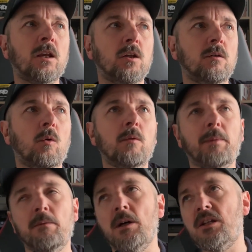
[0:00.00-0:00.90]
I wouldn't
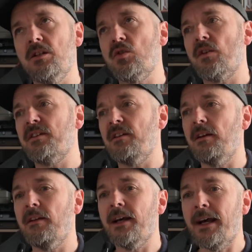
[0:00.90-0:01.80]
be much interested
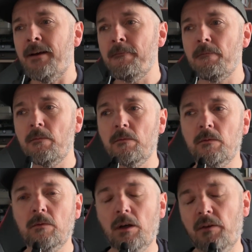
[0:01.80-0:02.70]
in that.
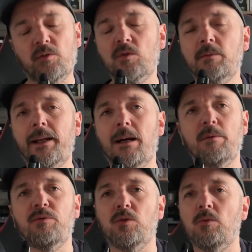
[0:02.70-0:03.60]
I've talked about that
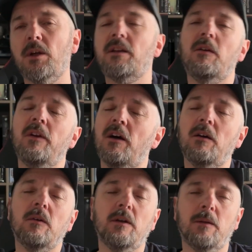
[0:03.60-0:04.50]
before. Well, I don't
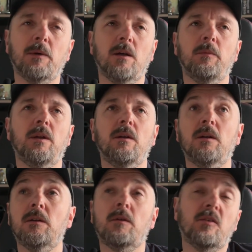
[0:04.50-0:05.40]
know at the moment,
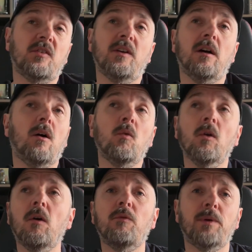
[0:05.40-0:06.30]
because I see a whole
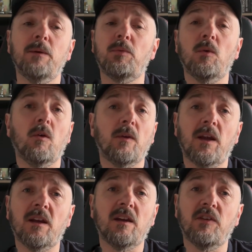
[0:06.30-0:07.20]
lot of people on
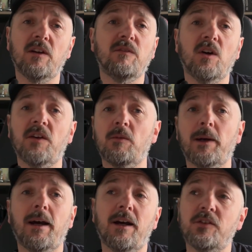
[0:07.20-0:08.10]
here giving advice
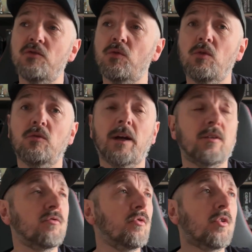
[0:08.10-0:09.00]
about how to draw, or how to
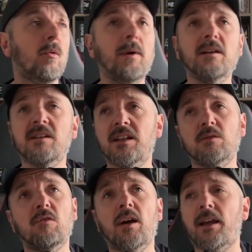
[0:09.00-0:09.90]
draw comics, how to
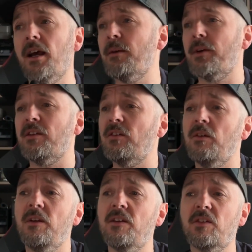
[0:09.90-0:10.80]
write games, how to
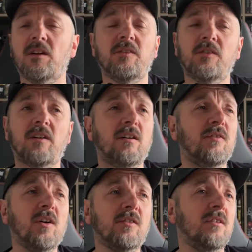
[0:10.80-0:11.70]
do this. And I listen to their
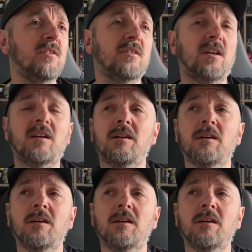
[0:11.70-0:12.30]
advice, and I just think,